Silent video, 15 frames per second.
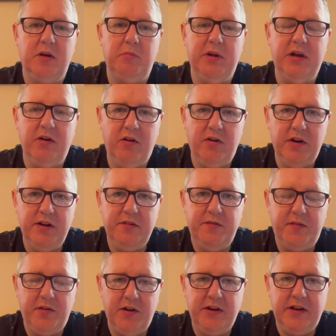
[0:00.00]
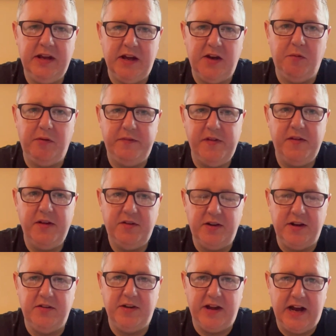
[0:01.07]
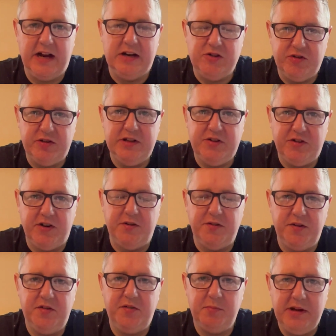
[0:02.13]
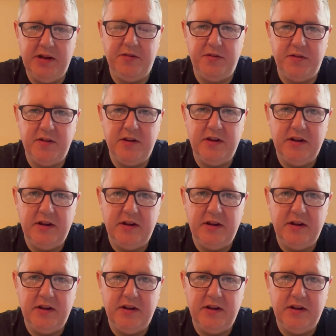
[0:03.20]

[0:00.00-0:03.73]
behind finding out whether this is actually Joseph Smith.